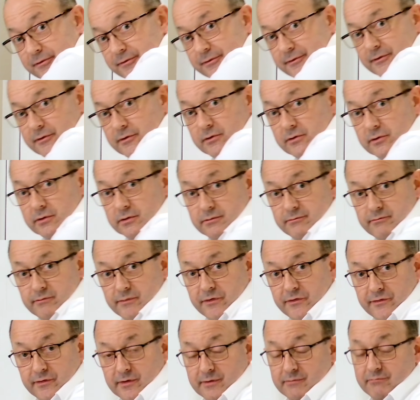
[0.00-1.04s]
or
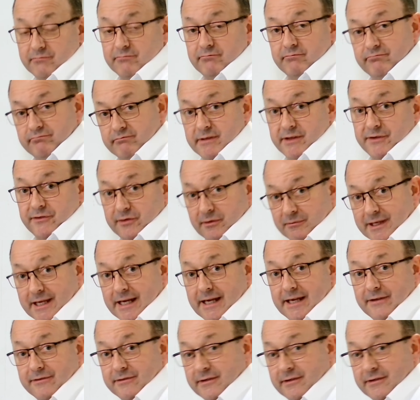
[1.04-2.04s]
in some cases